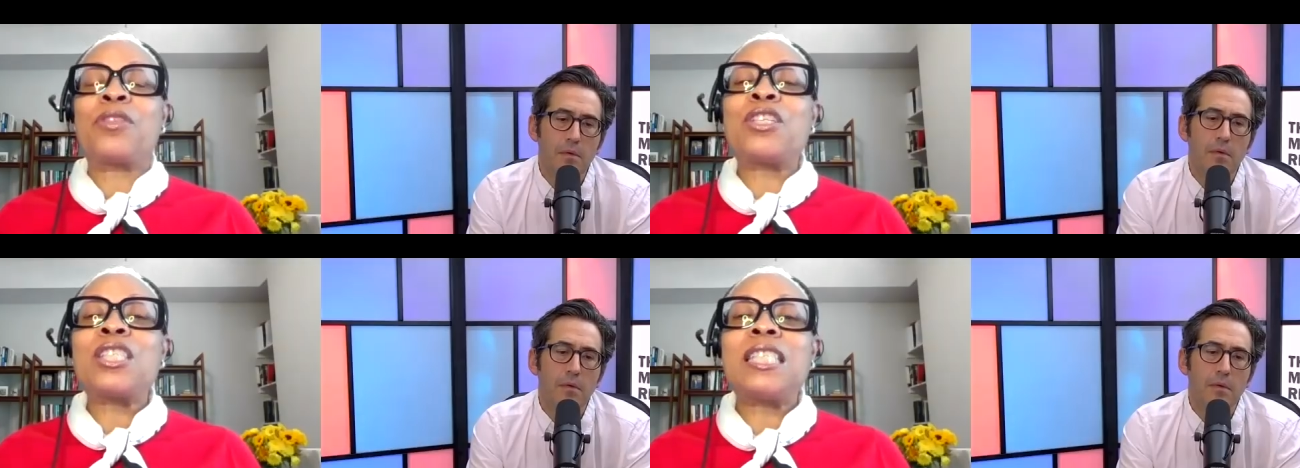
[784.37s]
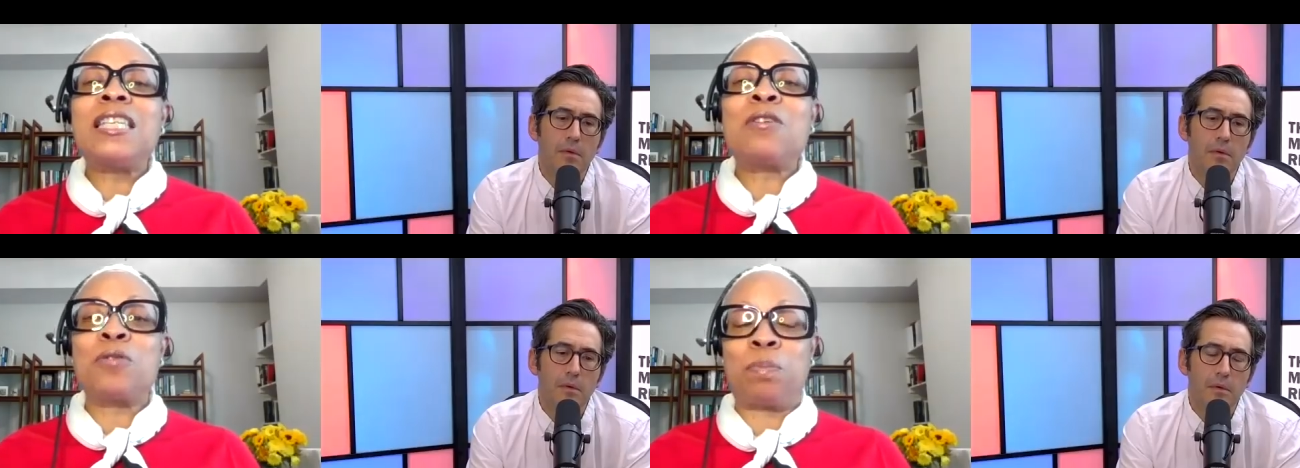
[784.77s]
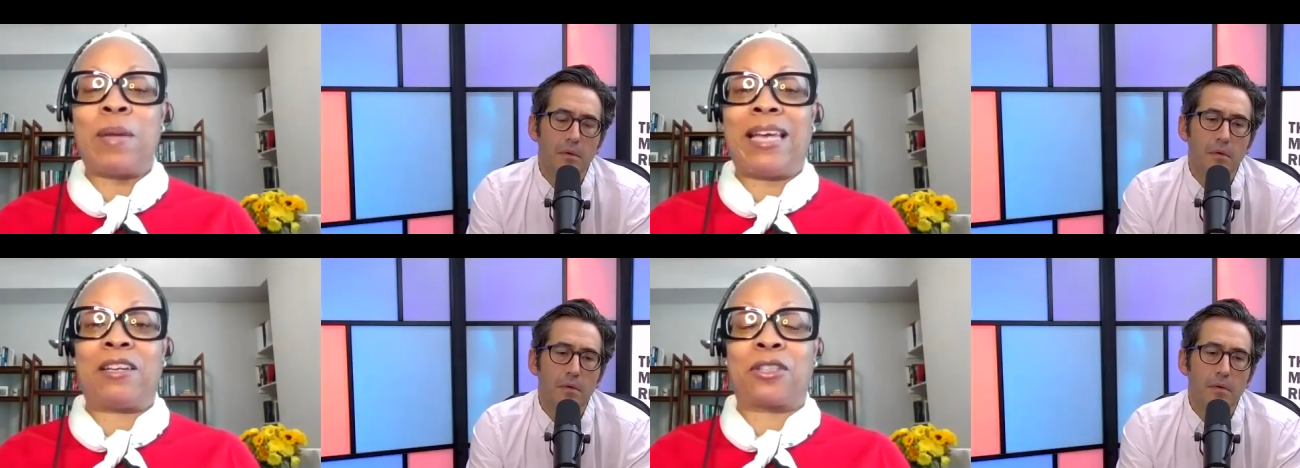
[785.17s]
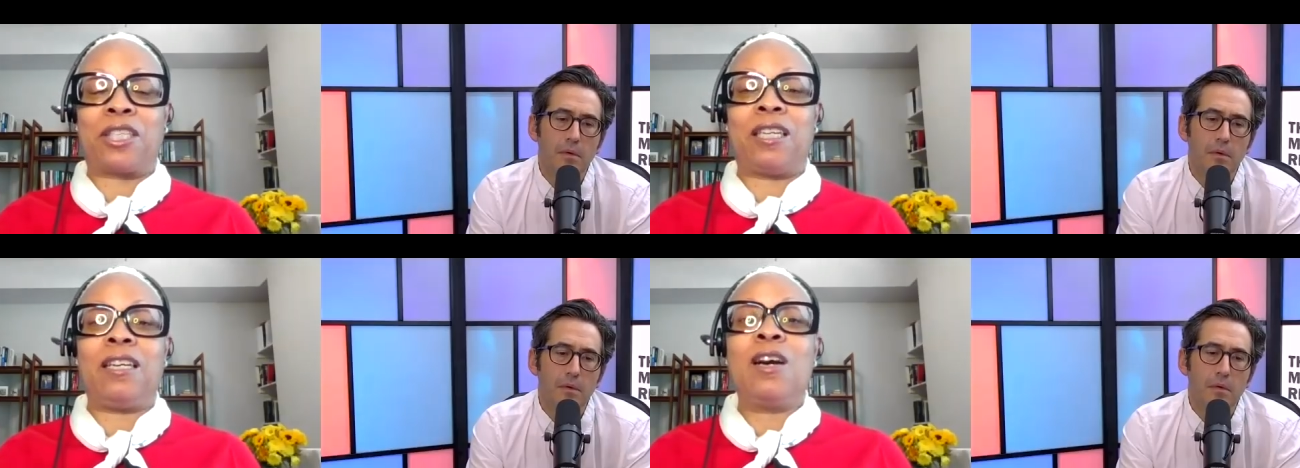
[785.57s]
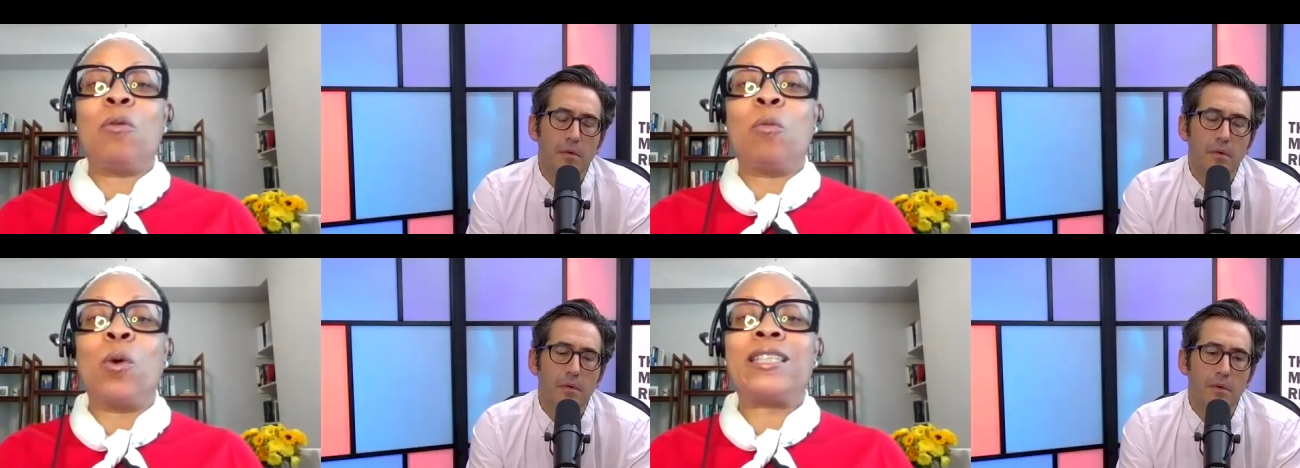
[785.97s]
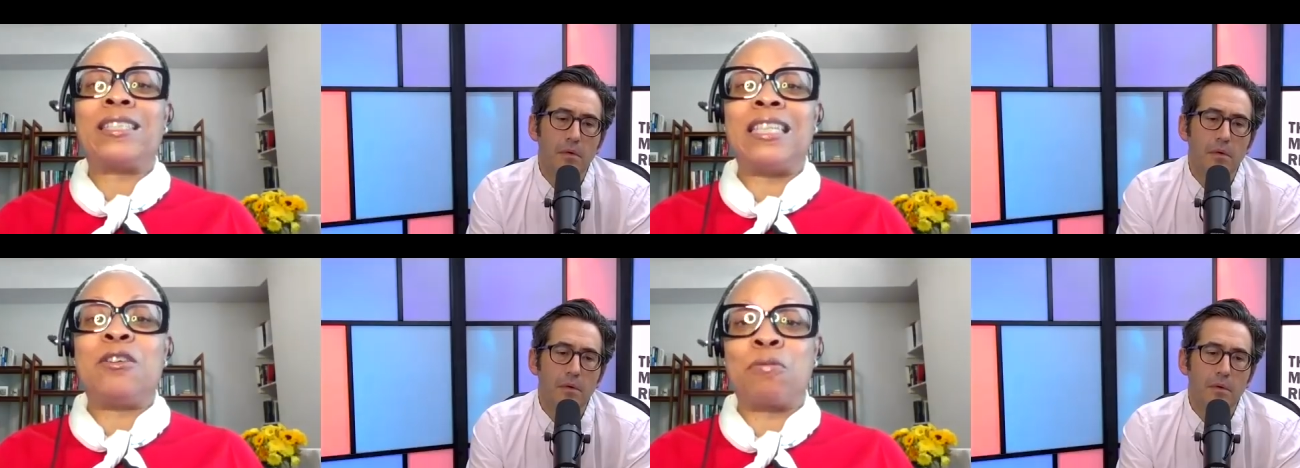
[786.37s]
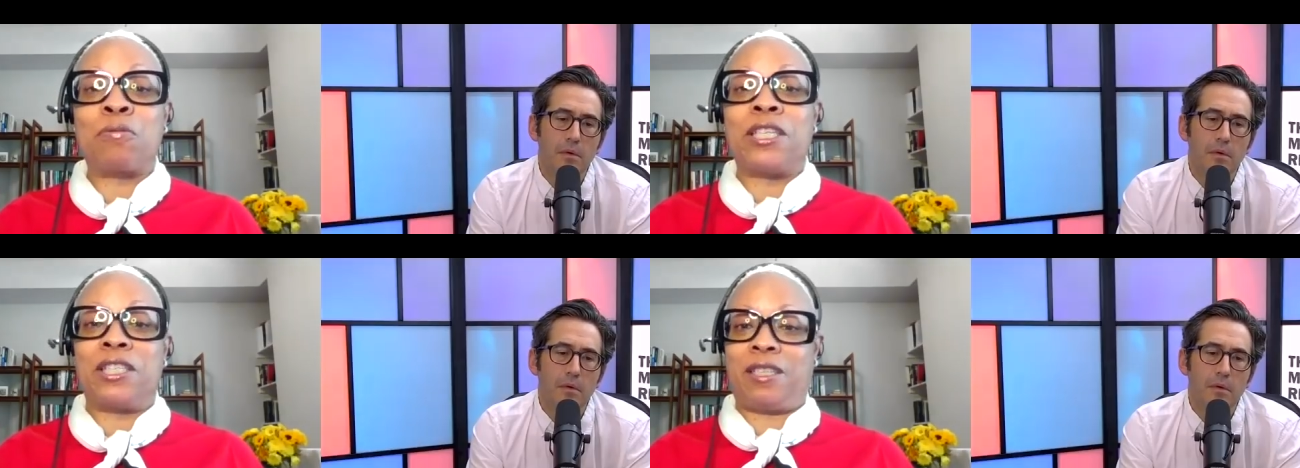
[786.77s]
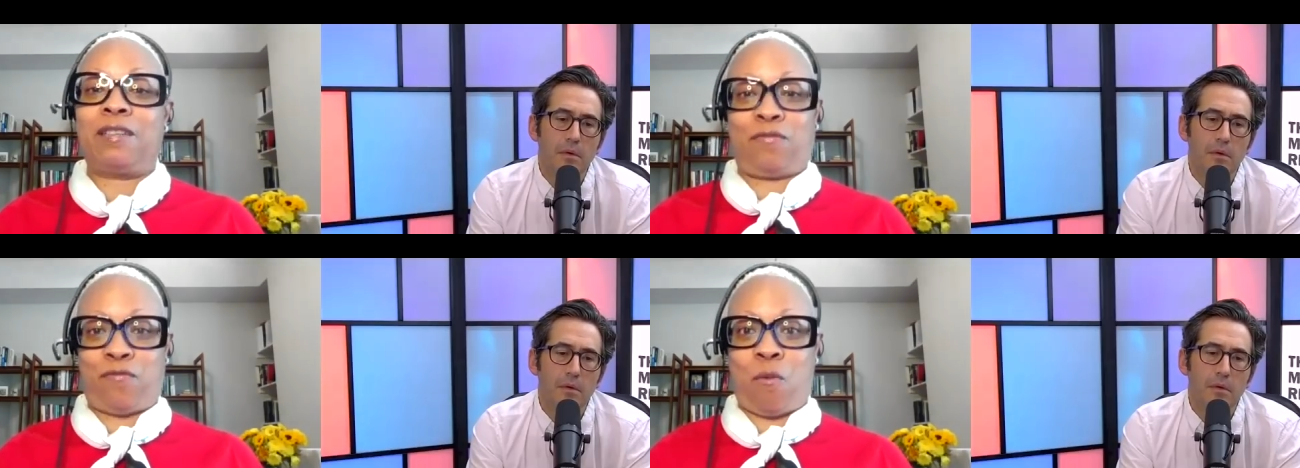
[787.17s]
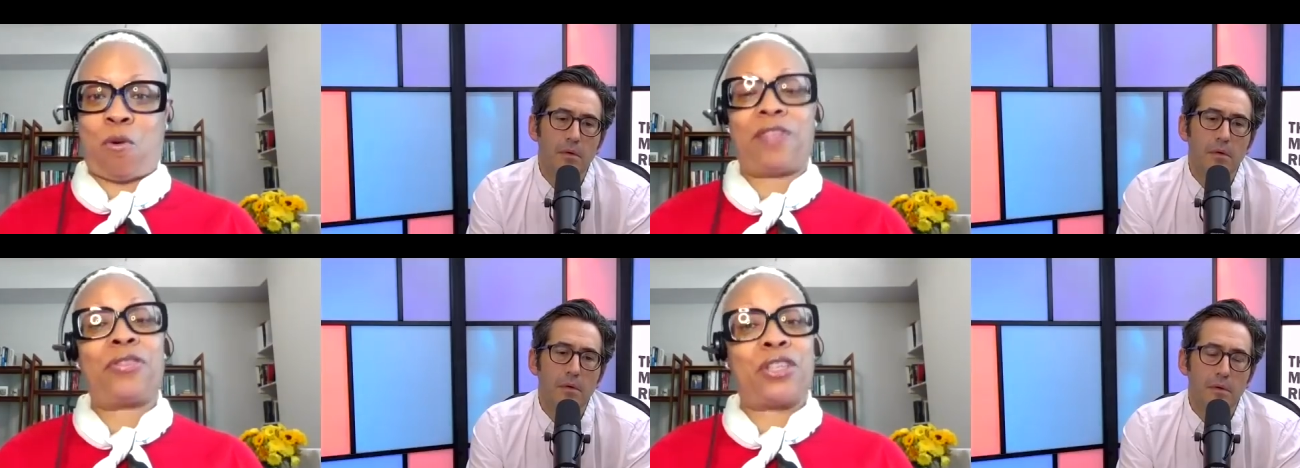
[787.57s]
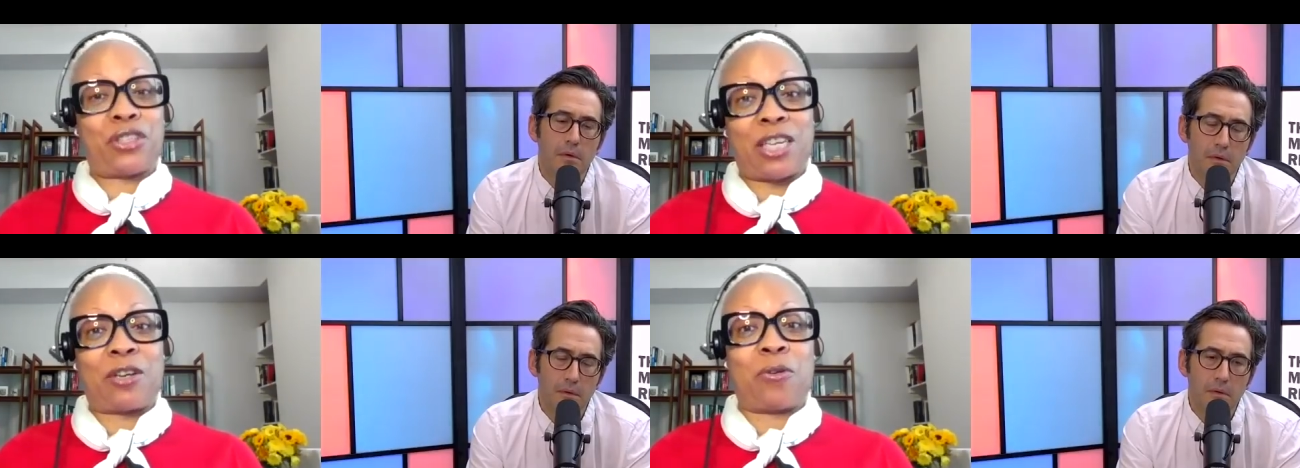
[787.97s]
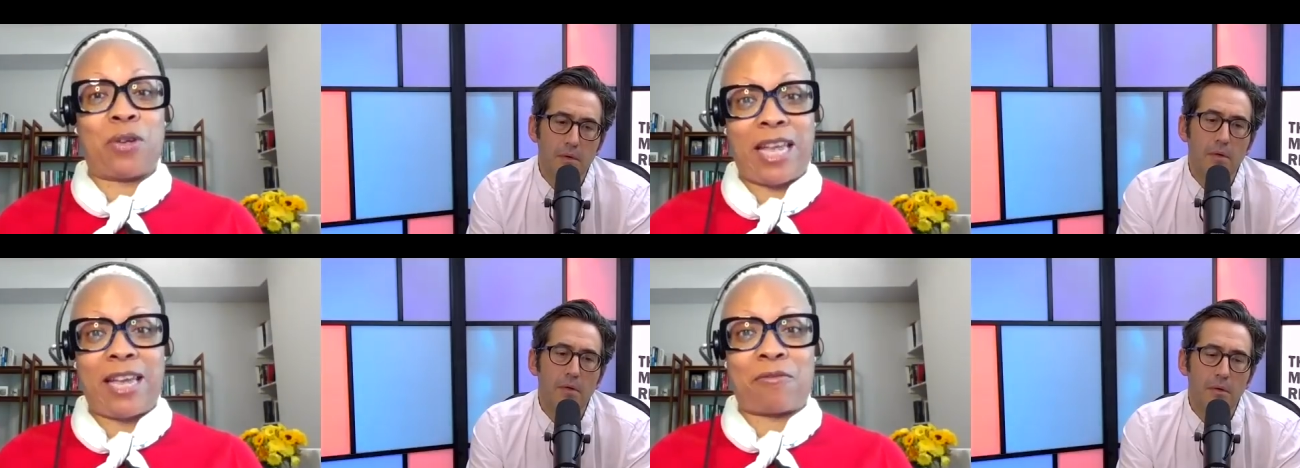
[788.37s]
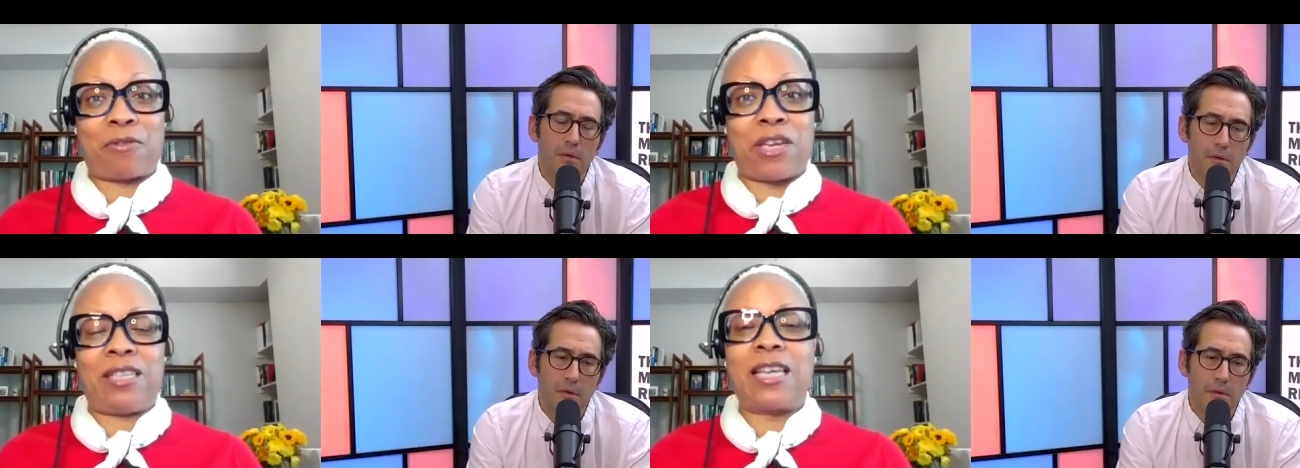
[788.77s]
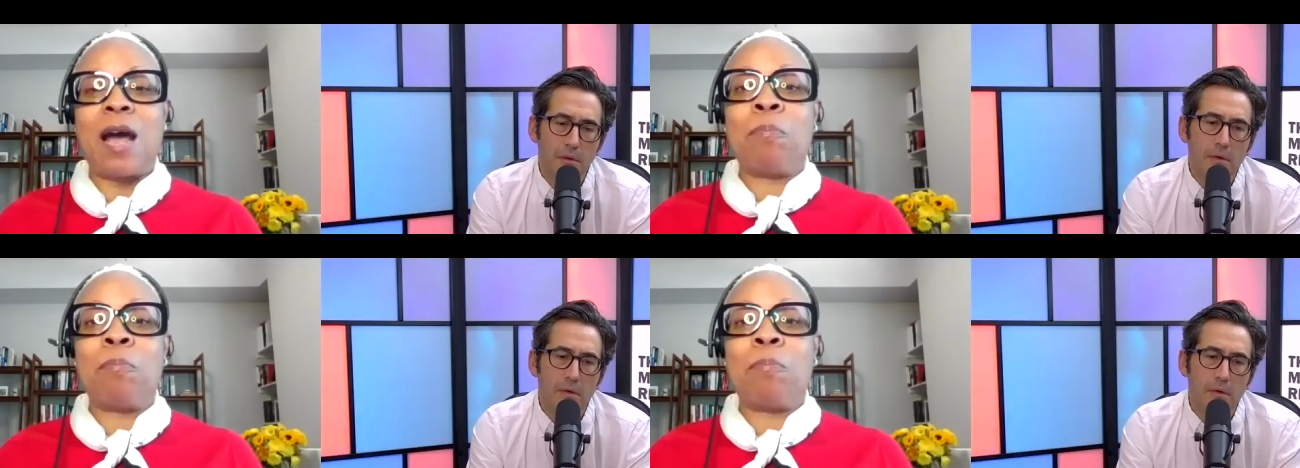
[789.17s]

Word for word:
Speaker 1: The singles penalty was decreased for the single Henrys,